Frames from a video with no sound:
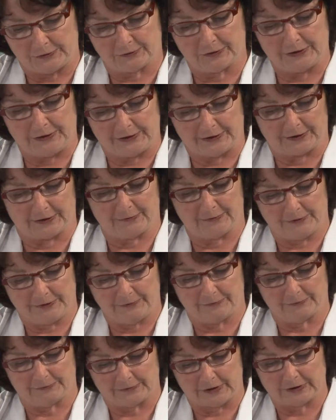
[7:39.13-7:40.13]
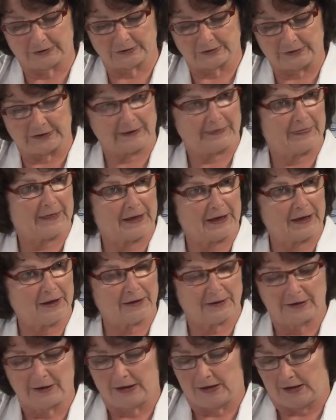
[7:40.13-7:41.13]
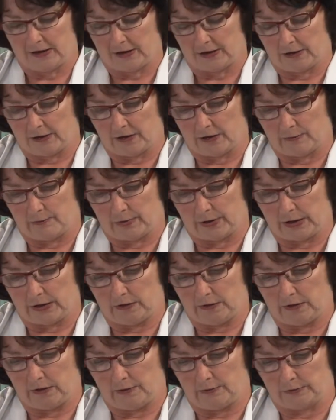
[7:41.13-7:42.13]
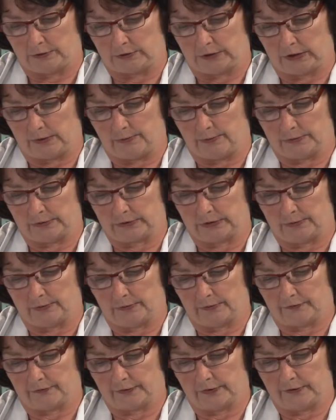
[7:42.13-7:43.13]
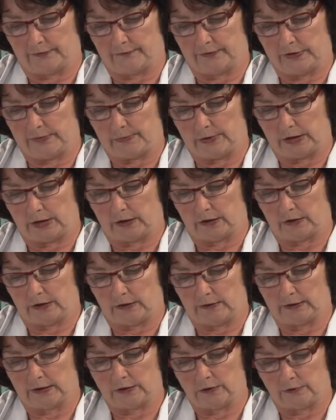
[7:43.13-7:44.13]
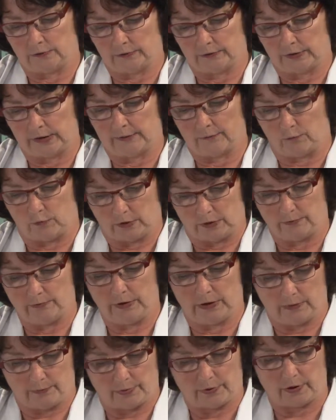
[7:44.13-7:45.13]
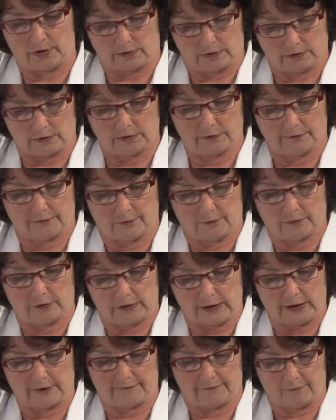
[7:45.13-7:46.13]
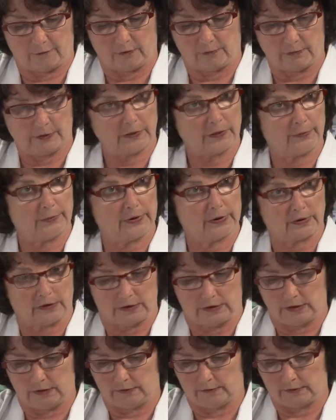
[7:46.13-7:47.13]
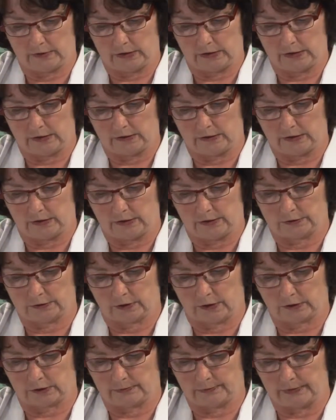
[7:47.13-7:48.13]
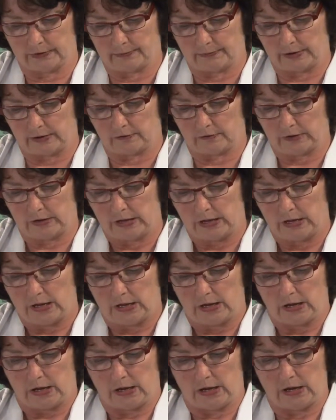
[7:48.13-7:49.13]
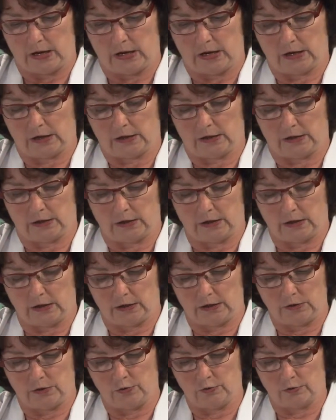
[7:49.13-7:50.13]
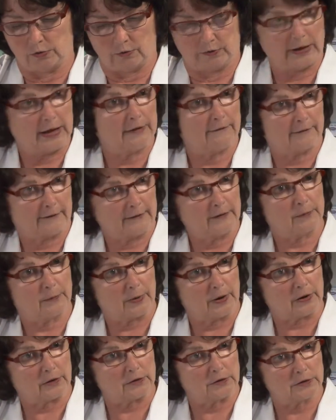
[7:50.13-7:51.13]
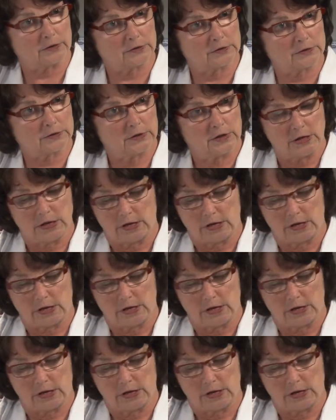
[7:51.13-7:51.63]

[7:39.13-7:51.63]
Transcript: you're here, we designate that by the symbol for the female, and then you have one male partner for that 4-month period, right? That you talked to me about. And you don't have other partners.